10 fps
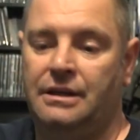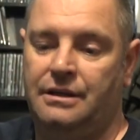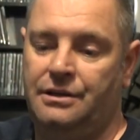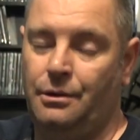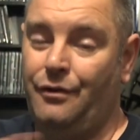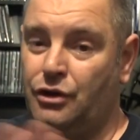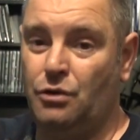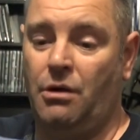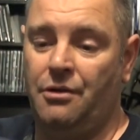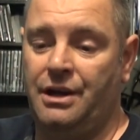so if I
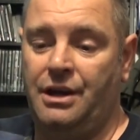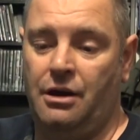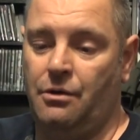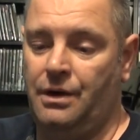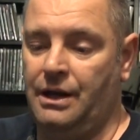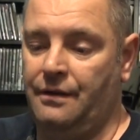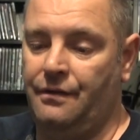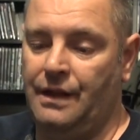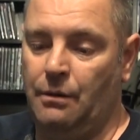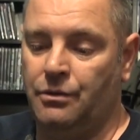do already own it,
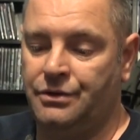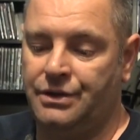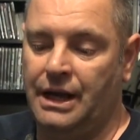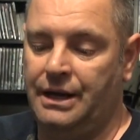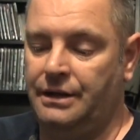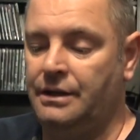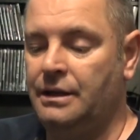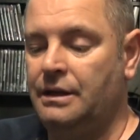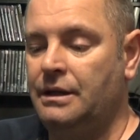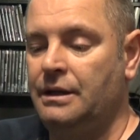that one's getting
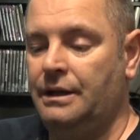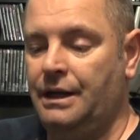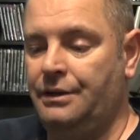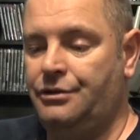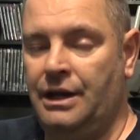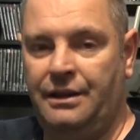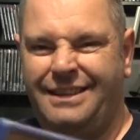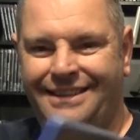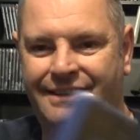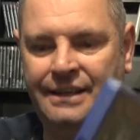traded.
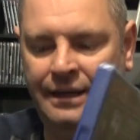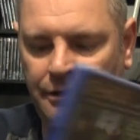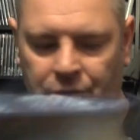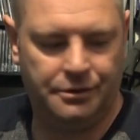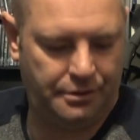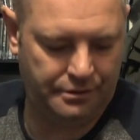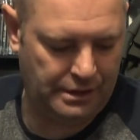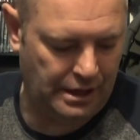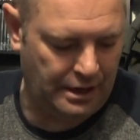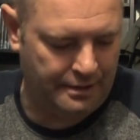This is sealed.
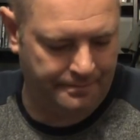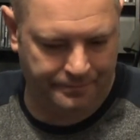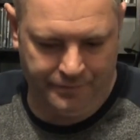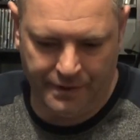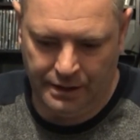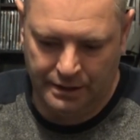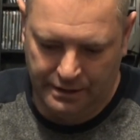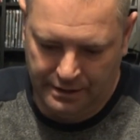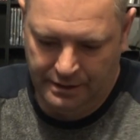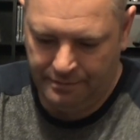
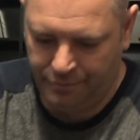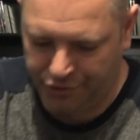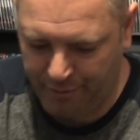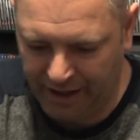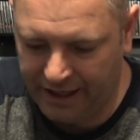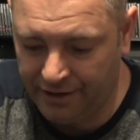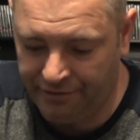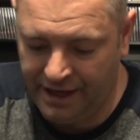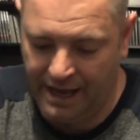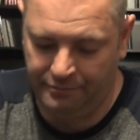But speaking
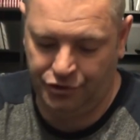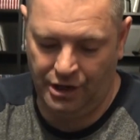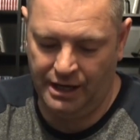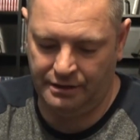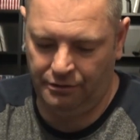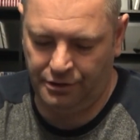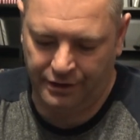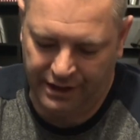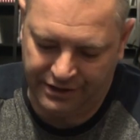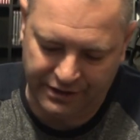of Game Track, look at
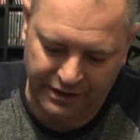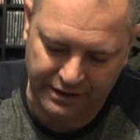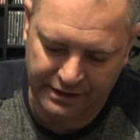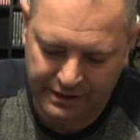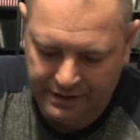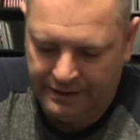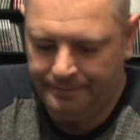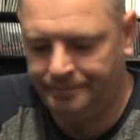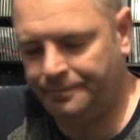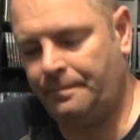this.
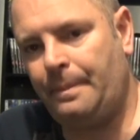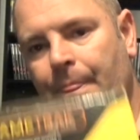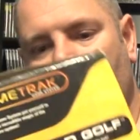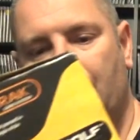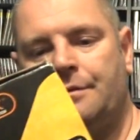It's